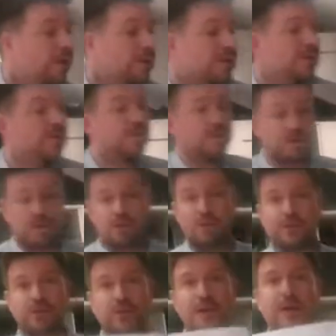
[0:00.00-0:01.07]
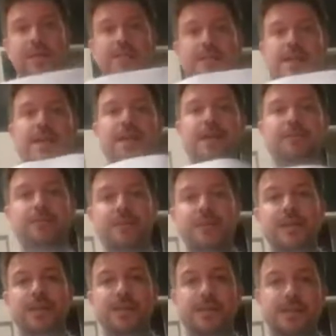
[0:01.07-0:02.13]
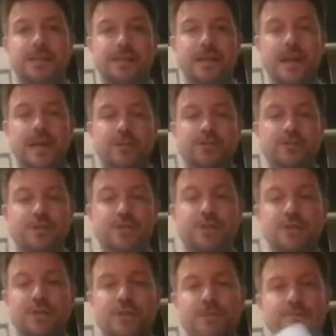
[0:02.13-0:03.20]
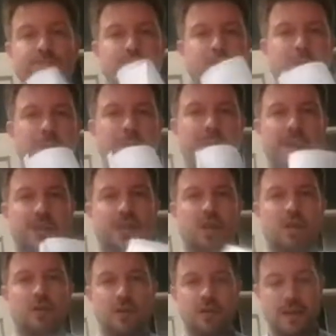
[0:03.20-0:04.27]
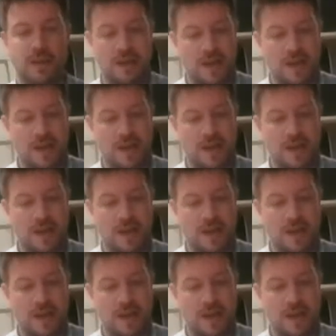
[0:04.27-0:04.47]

boxes also had the dine instructions, a couple of pages long.